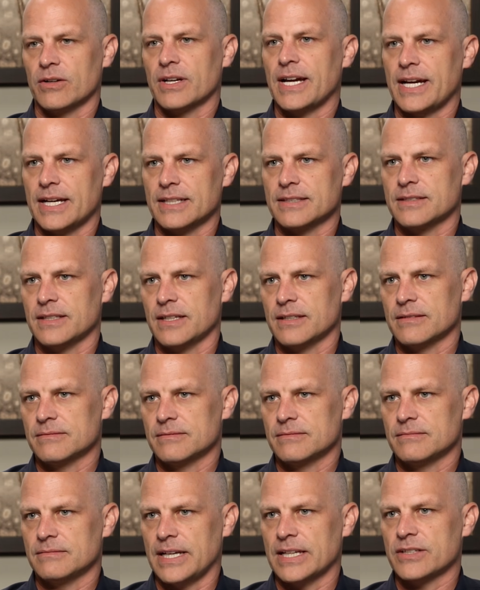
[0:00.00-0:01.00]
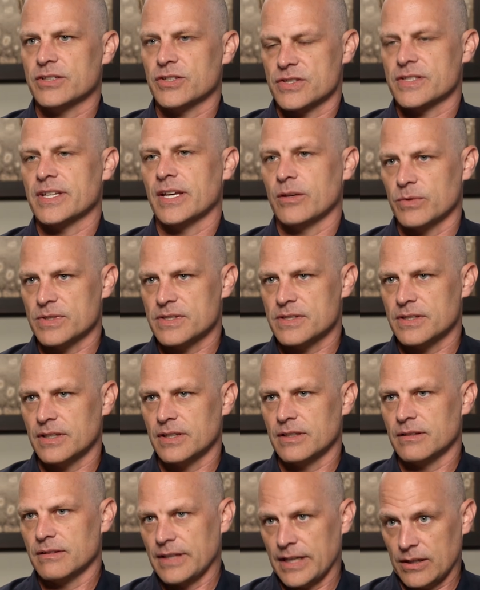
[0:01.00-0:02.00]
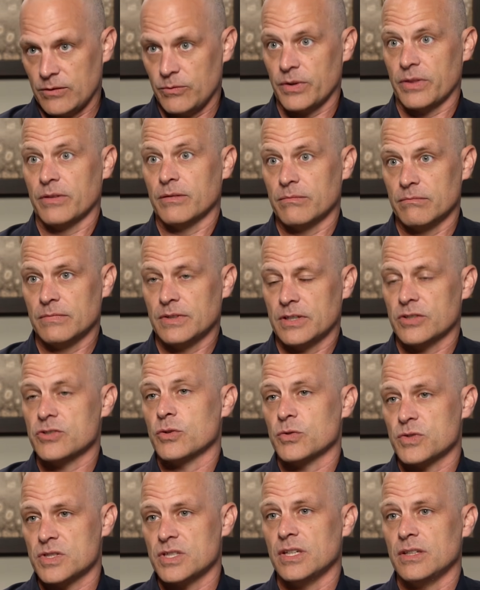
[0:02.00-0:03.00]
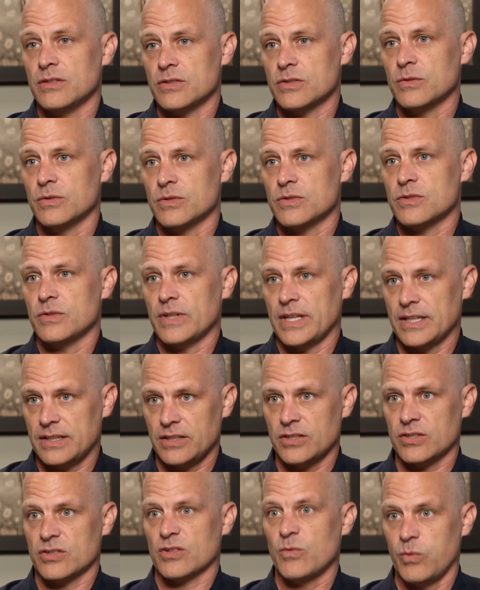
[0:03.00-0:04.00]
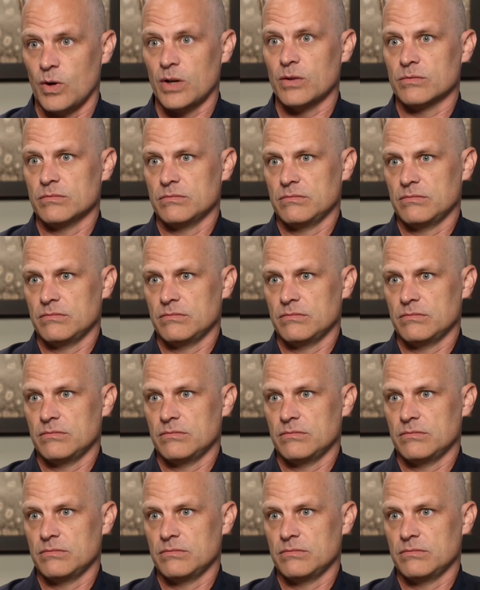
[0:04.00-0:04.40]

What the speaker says: content, not just say what's in it, like because you'll see students do that, they just quote.